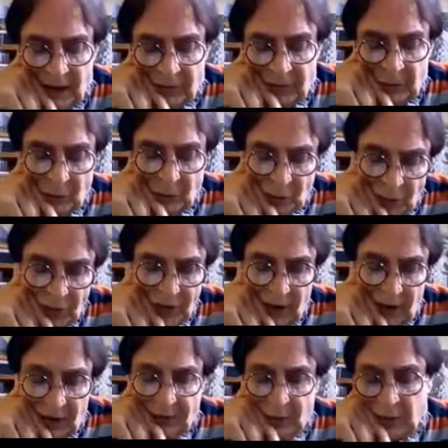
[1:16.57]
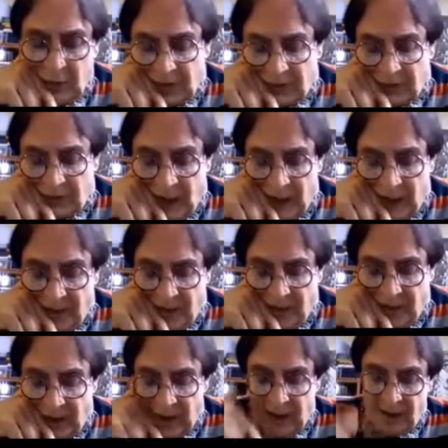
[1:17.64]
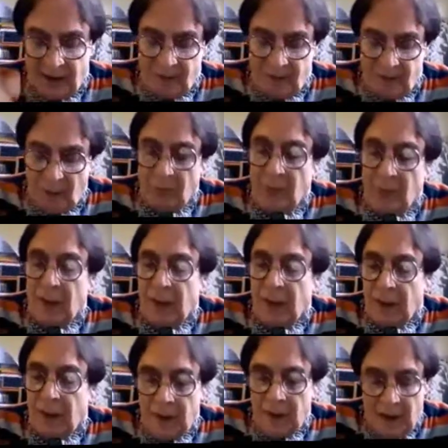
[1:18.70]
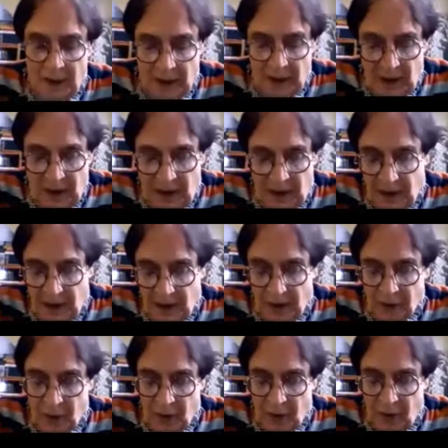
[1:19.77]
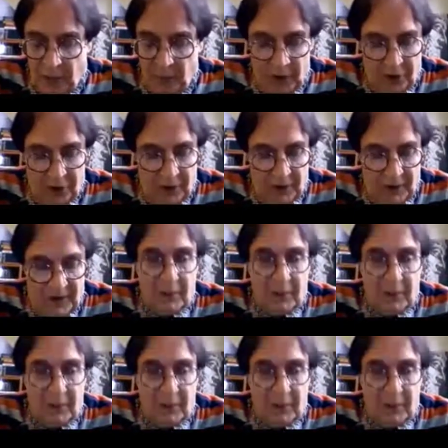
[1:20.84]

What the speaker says: From Susa, 45, and from Chohamish is